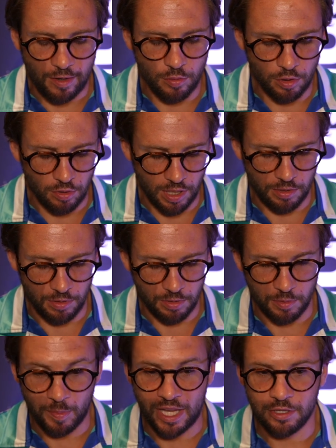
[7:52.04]
agree
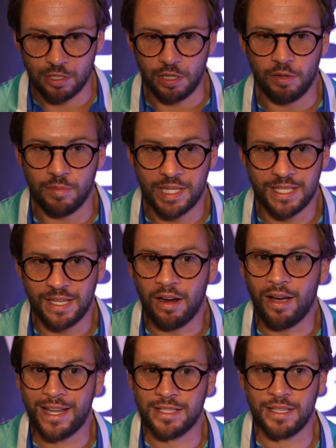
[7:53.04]
with Ben Shalom is he lies.